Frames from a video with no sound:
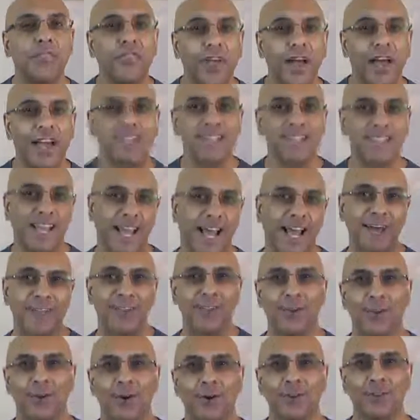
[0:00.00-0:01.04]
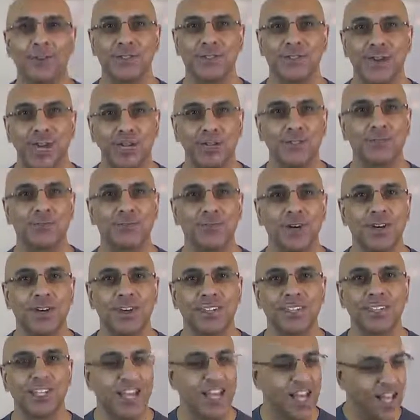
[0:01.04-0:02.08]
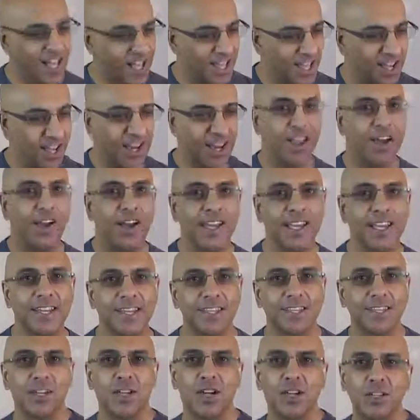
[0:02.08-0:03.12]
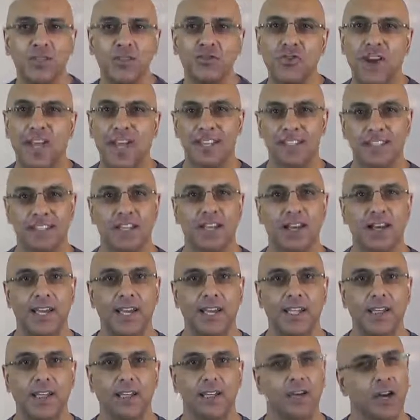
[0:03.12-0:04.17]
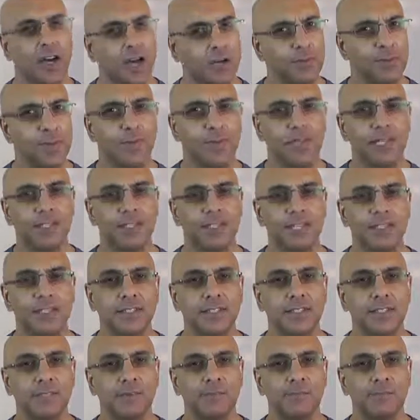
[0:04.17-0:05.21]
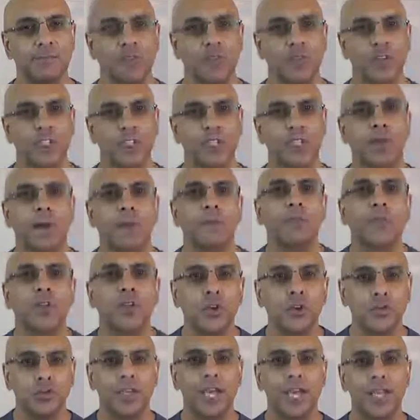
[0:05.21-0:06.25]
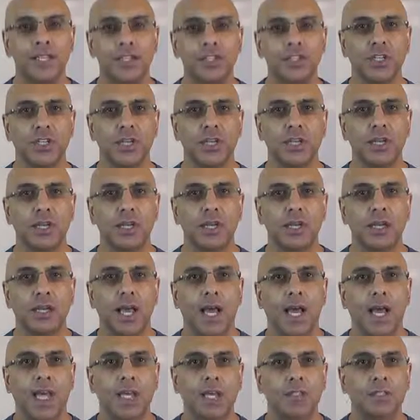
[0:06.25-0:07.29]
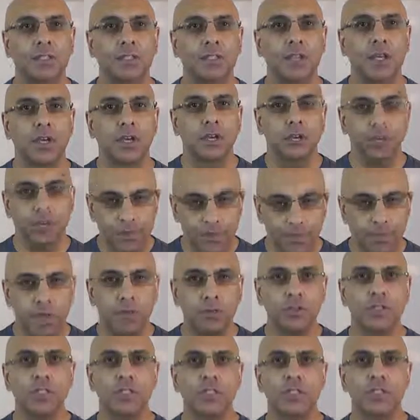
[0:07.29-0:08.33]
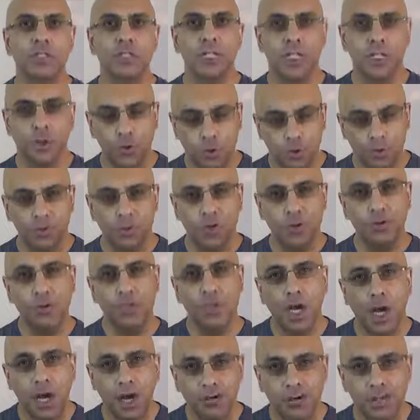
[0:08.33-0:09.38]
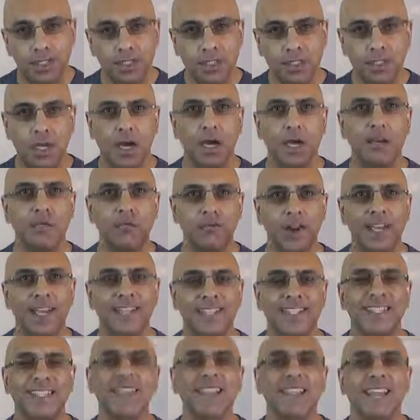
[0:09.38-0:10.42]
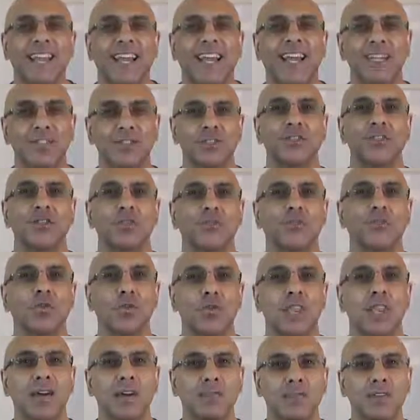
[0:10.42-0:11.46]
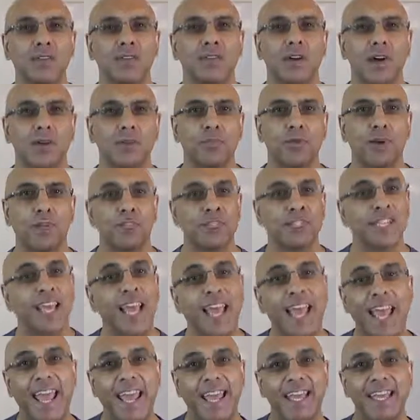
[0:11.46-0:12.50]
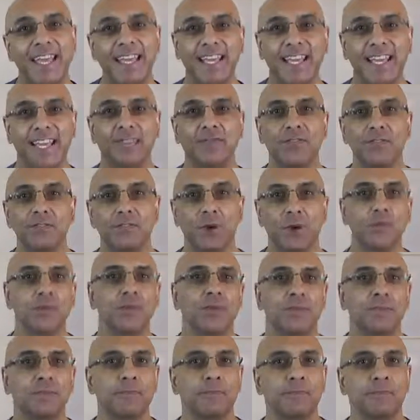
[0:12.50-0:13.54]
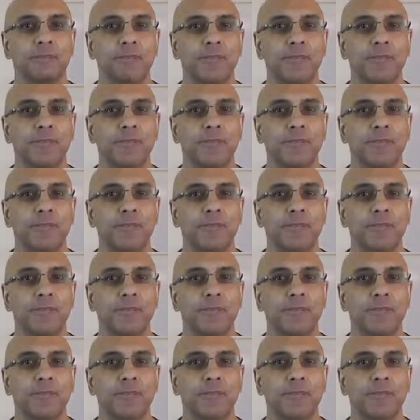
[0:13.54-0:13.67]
That's how the law of attraction works. Like attracts like. I hope that makes sense. You see, you're an energy, and your emotions and your moods are a direct indicator of your level of vibration at any given moment.